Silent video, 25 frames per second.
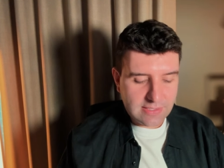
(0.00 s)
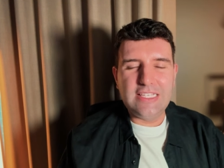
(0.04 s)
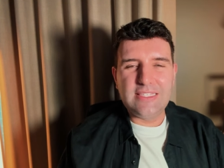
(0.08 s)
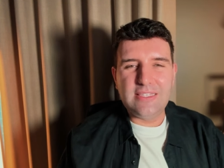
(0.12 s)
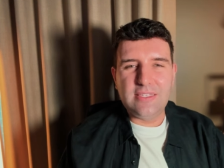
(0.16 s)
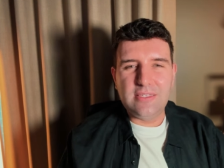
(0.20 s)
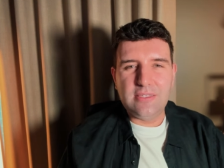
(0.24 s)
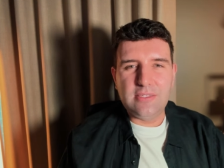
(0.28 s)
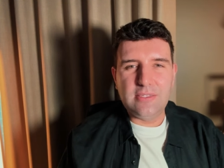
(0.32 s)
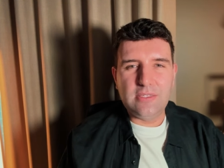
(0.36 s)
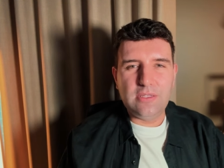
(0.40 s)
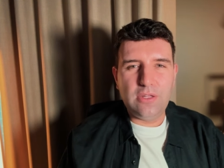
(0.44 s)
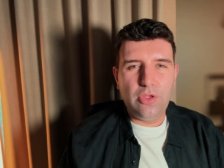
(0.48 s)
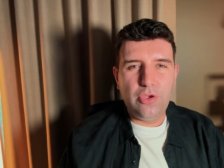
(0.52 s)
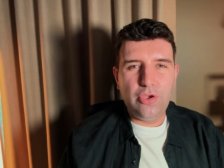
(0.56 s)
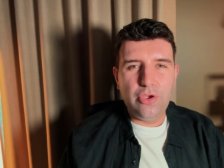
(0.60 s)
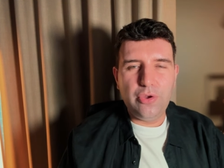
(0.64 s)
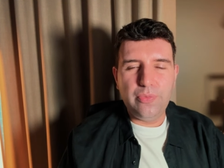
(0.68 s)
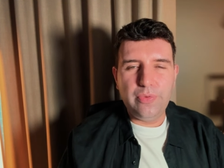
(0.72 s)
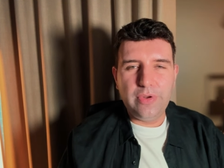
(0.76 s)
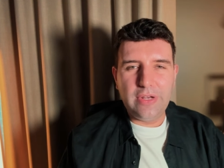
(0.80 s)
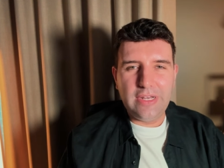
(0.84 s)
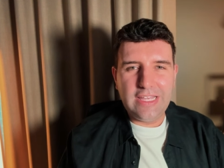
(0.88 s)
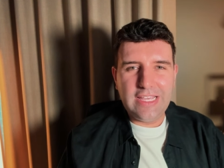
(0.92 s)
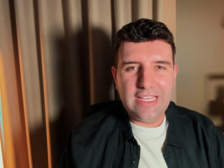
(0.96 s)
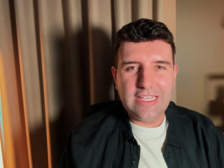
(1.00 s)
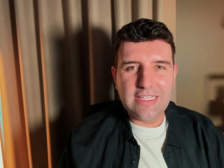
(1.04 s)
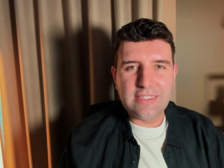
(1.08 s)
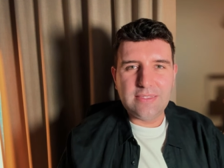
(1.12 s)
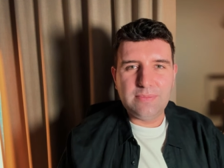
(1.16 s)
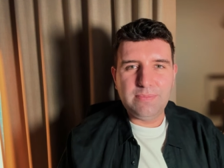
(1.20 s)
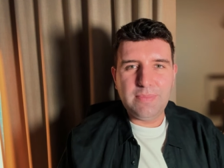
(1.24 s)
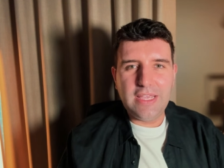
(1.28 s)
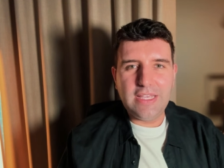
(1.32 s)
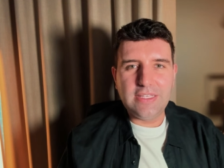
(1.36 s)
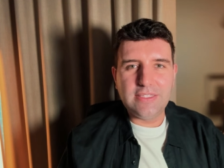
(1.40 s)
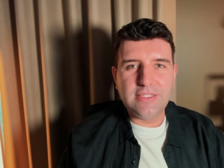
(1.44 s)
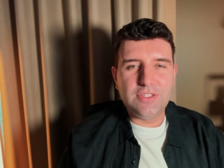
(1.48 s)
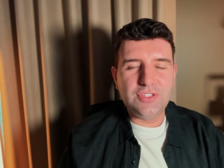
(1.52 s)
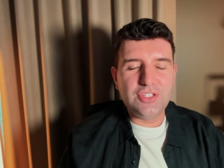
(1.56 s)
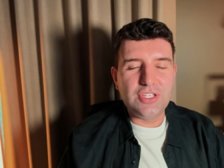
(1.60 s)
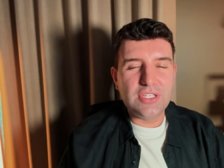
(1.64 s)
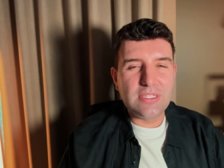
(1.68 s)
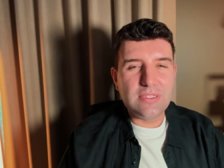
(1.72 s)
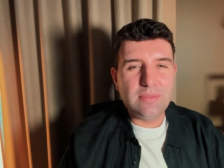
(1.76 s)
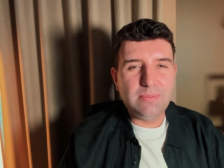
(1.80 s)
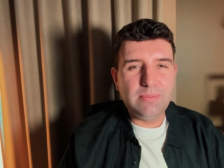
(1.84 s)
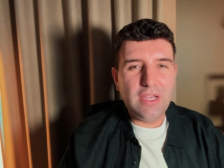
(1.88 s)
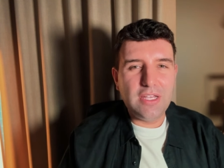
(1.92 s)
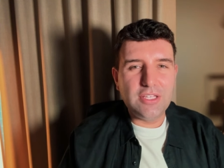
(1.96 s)
This slow release makes it
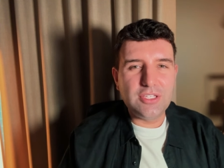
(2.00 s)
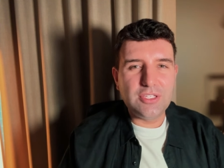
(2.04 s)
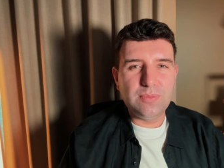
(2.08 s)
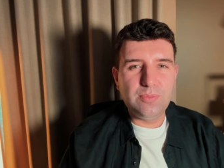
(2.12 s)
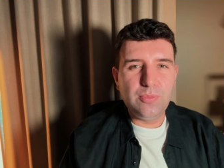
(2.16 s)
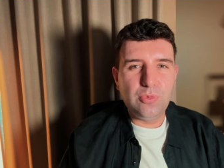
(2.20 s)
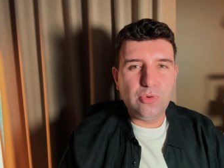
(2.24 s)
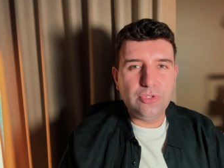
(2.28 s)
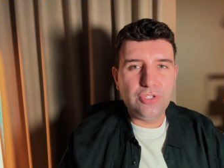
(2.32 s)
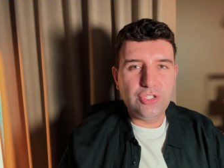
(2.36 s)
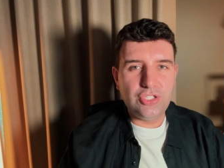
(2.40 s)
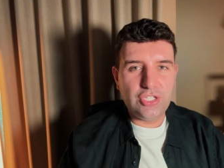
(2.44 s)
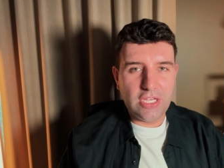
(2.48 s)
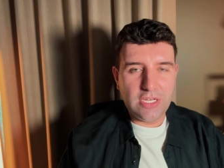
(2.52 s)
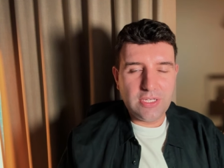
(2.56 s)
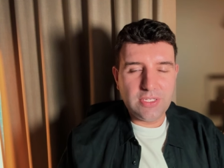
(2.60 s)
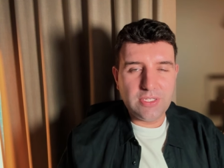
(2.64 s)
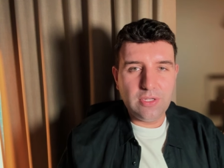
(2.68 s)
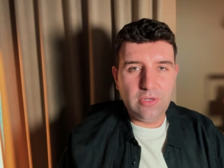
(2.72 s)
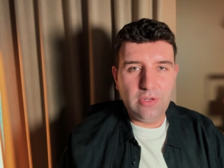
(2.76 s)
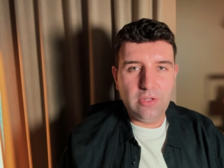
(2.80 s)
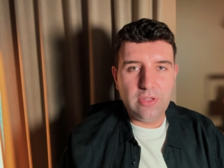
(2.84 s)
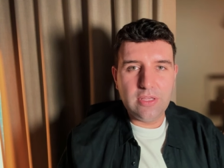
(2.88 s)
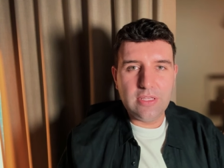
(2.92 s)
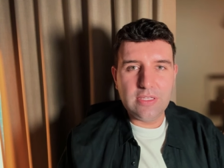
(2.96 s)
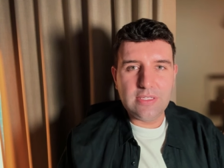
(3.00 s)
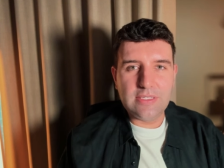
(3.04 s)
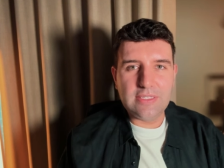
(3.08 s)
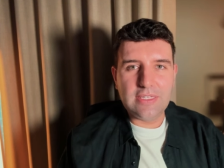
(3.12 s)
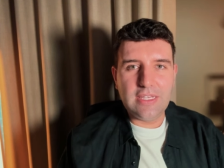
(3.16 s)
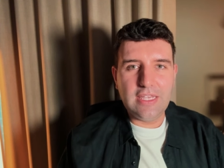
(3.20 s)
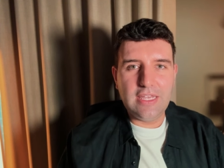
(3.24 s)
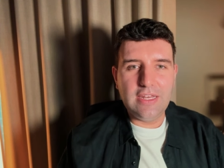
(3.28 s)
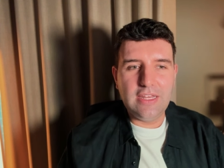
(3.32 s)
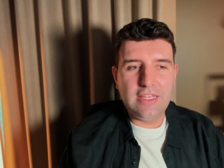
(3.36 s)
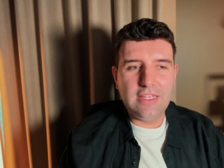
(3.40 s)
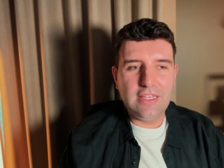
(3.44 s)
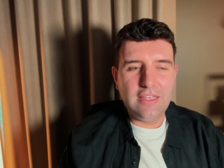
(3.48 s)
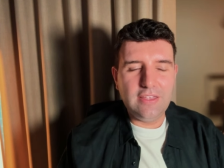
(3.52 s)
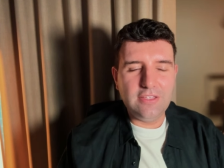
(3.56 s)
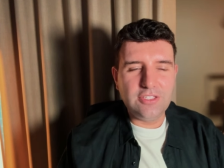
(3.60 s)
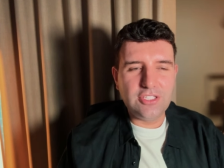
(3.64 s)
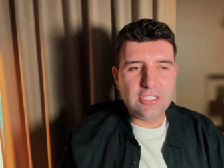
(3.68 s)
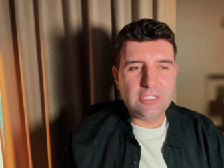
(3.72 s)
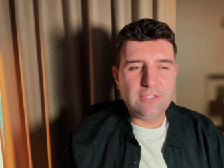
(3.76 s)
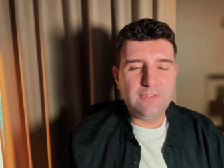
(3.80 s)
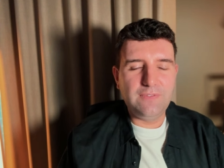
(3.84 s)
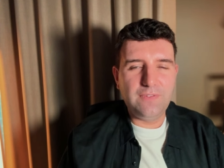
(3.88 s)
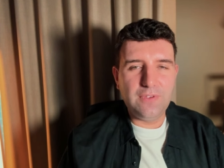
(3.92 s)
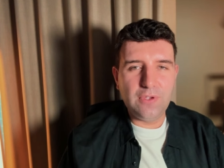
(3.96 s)
just much more gentle on the skin. It, it
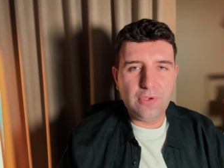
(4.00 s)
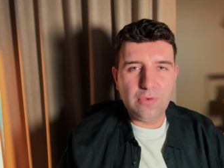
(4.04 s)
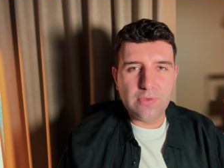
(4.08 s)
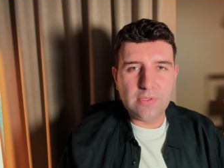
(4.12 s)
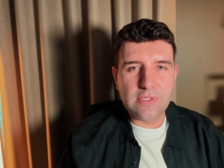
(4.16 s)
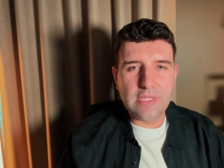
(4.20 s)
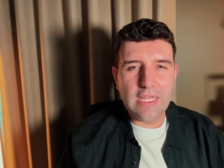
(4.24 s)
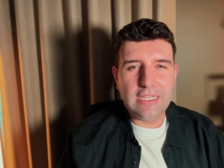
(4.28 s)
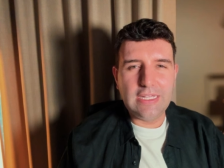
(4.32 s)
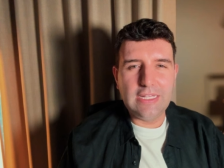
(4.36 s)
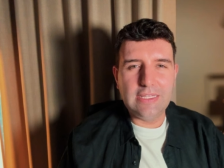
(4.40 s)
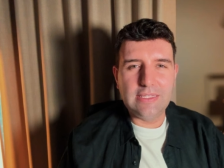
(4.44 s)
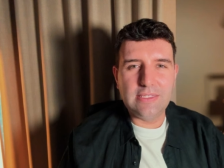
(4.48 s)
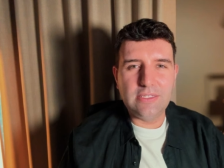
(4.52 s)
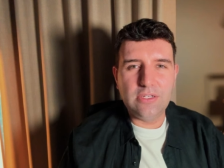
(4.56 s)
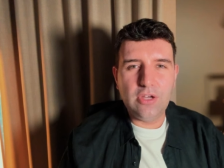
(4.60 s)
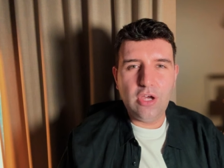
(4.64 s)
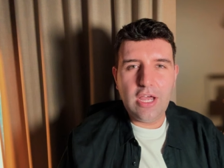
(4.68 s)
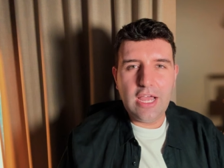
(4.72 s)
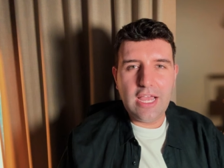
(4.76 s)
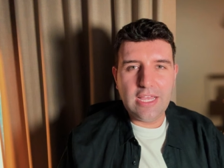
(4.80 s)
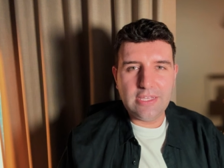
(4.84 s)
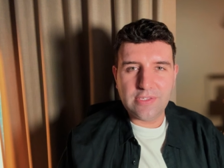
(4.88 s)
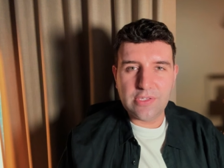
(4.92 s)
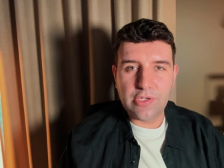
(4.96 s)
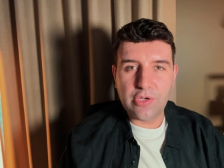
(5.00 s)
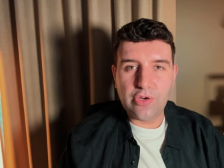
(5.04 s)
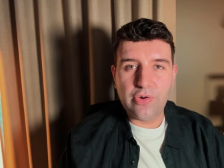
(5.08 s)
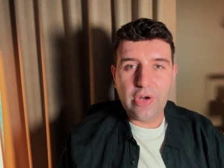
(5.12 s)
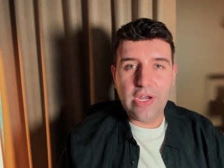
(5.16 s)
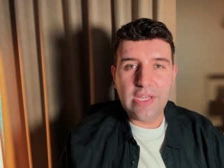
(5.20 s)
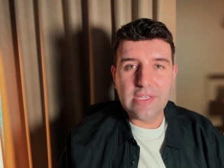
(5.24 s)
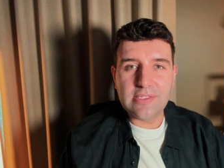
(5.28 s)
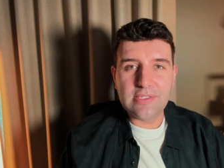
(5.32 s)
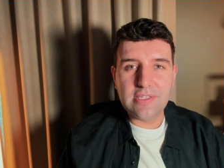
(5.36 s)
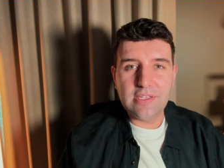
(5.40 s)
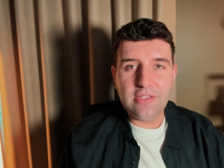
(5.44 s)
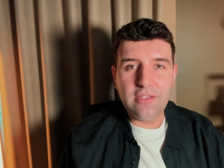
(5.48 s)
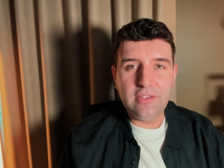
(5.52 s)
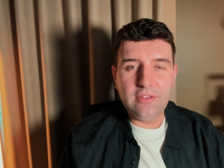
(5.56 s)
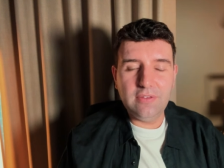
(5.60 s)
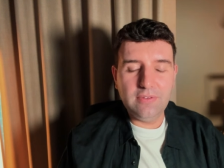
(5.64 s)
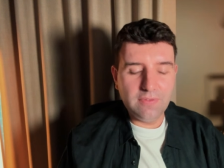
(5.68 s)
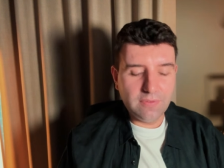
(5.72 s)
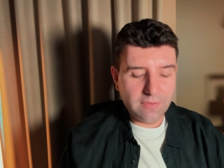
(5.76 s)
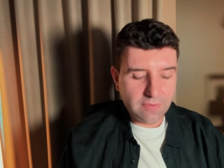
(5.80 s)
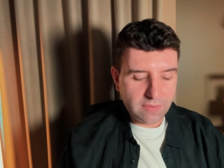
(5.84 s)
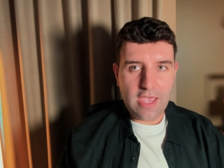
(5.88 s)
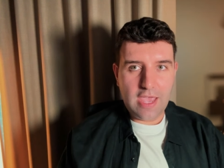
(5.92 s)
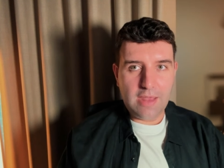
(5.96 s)
just feels like it's not as
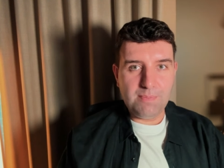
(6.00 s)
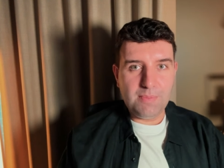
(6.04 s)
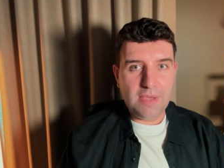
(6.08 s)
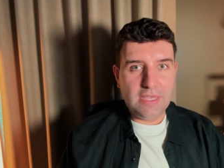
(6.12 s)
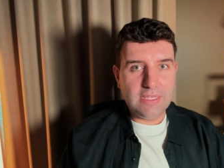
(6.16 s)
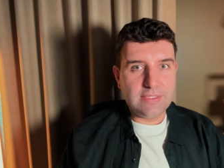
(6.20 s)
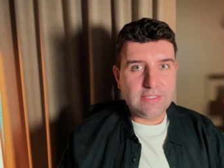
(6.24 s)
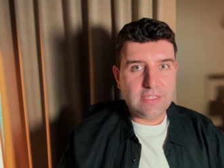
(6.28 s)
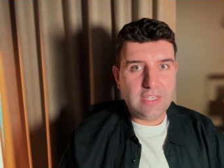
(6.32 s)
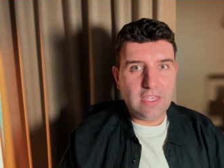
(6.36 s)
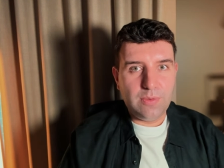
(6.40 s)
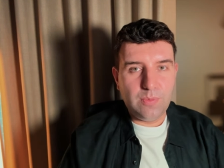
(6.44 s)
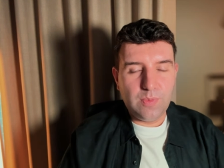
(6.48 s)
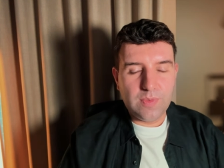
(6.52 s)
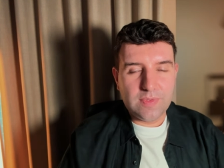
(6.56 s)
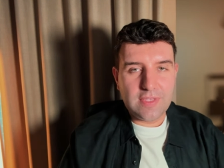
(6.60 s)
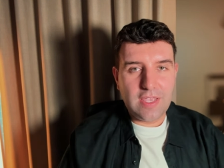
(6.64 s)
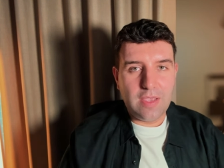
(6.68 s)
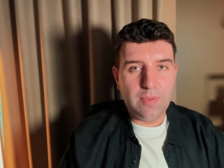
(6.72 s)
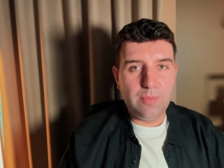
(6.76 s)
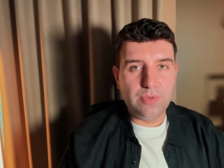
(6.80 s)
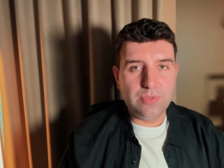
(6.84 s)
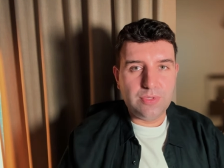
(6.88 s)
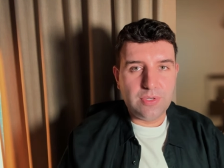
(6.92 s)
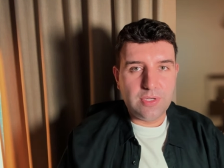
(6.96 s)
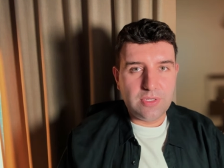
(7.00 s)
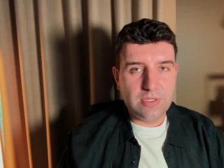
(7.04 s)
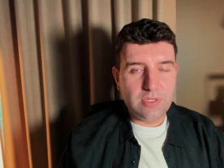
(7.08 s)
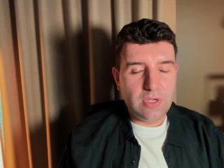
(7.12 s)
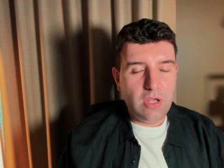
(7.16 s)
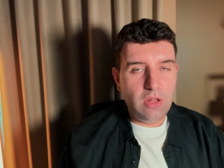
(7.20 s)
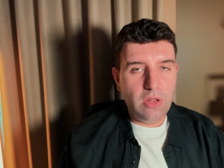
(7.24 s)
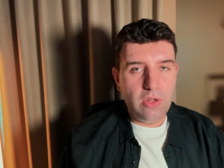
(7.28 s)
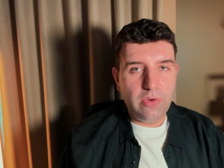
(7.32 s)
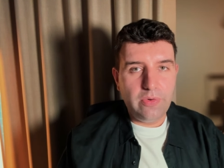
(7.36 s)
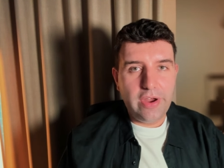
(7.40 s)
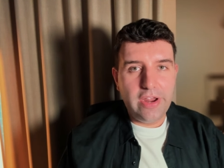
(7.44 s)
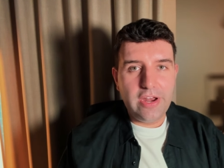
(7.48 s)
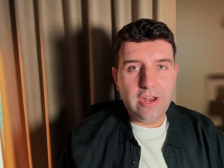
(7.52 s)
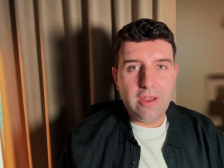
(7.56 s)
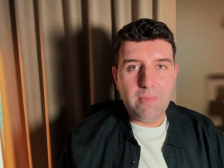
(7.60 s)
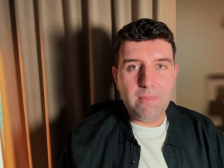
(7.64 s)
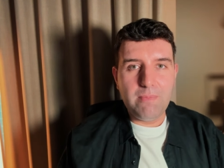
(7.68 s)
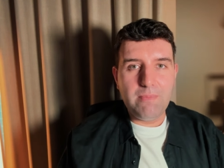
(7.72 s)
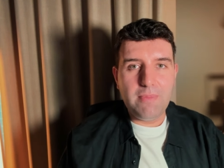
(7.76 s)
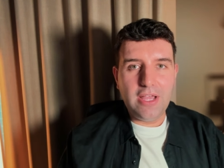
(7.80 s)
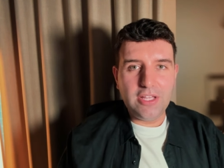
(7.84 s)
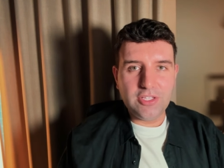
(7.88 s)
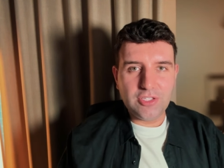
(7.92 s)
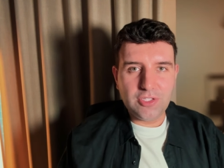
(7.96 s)
aggressive and my skin was able to tolerate
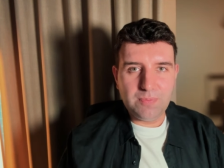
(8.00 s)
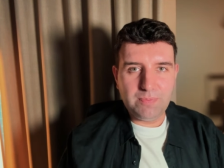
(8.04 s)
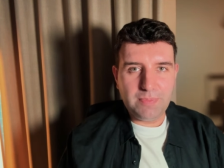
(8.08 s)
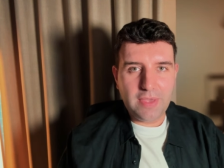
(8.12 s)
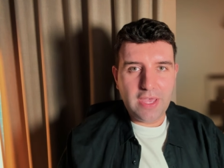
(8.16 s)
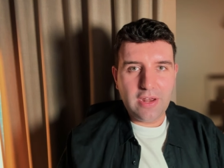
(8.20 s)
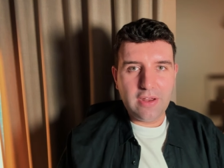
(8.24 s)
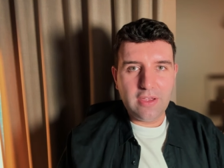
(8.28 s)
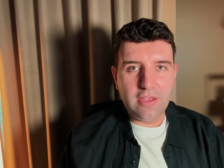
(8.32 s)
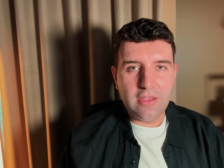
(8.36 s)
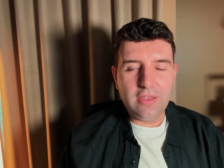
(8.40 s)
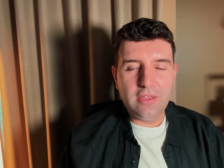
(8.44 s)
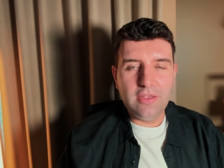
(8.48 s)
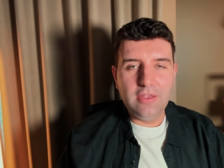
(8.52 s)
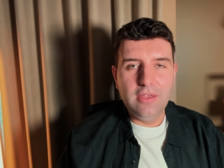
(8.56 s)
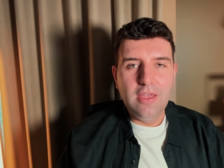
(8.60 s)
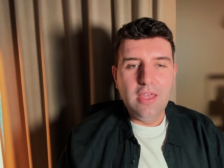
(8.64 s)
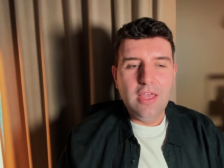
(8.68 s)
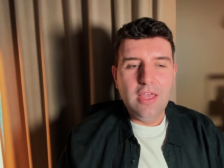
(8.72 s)
it much better.